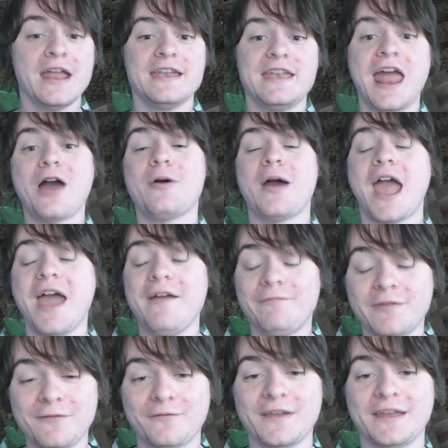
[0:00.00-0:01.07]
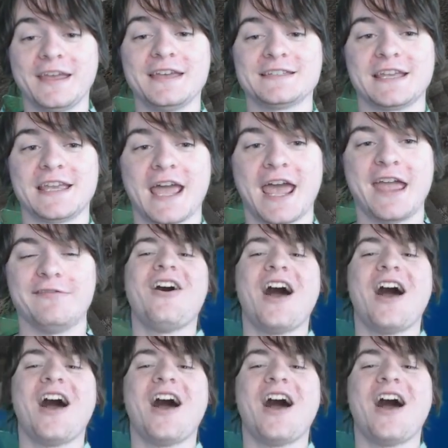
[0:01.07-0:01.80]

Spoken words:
Now everything is a cave.